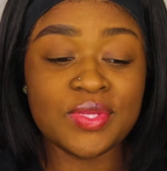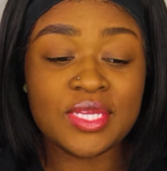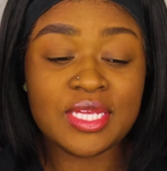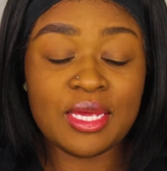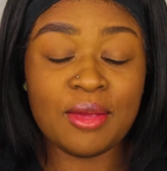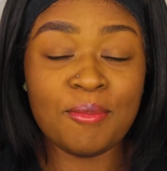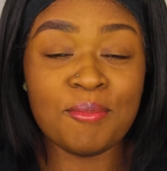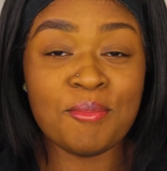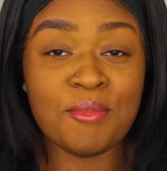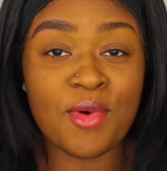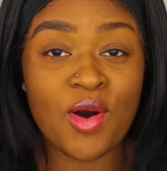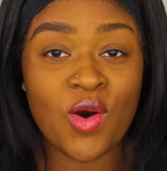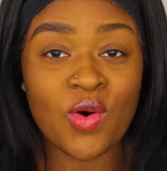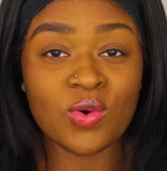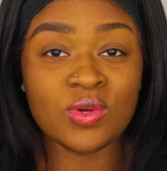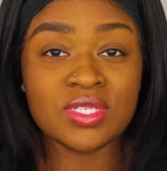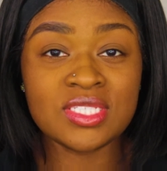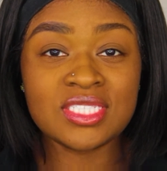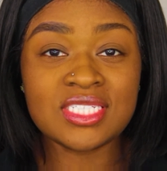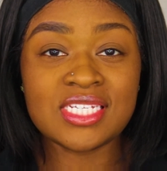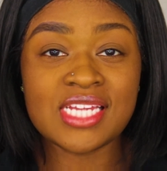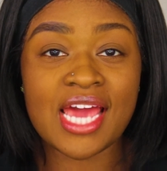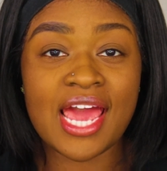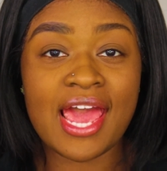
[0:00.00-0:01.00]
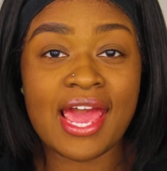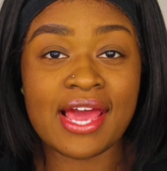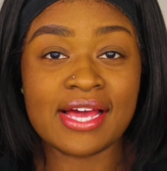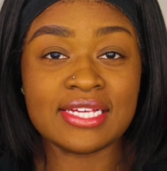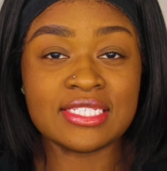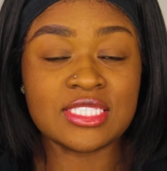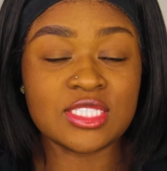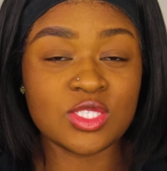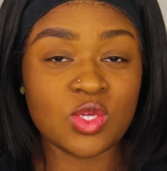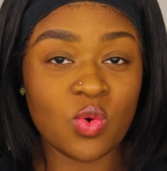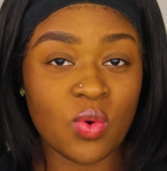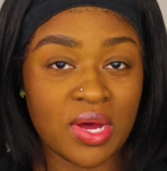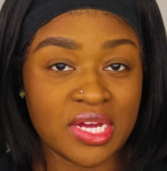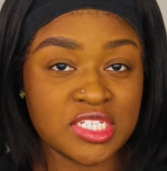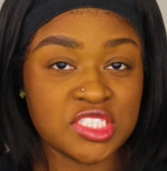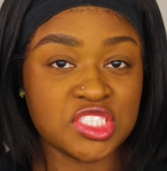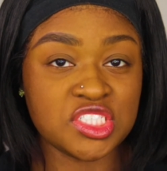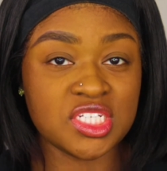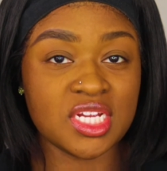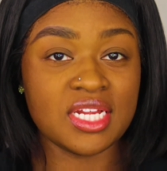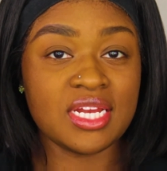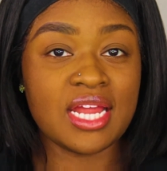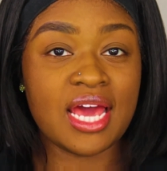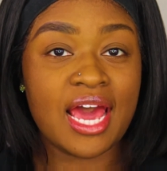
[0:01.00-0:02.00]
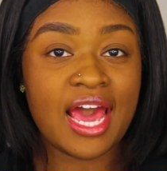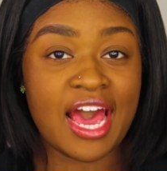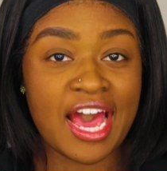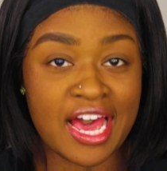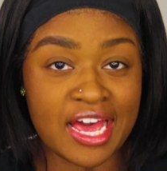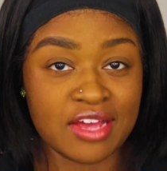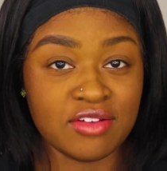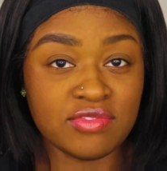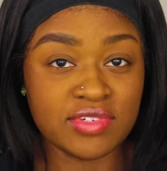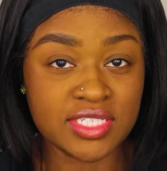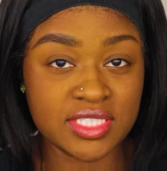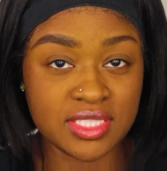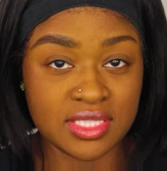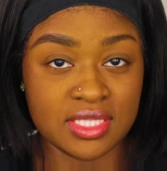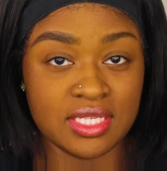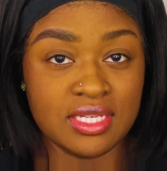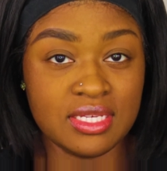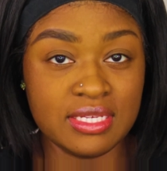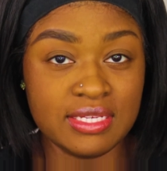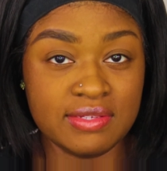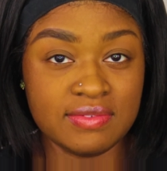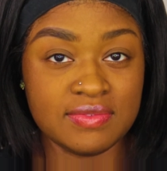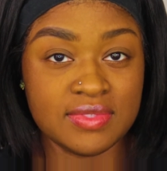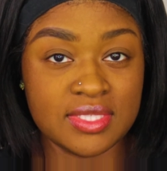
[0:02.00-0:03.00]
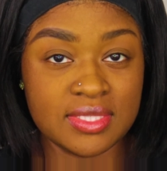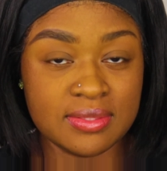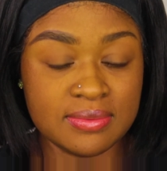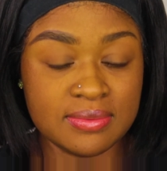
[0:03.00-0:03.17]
the most asked question I received.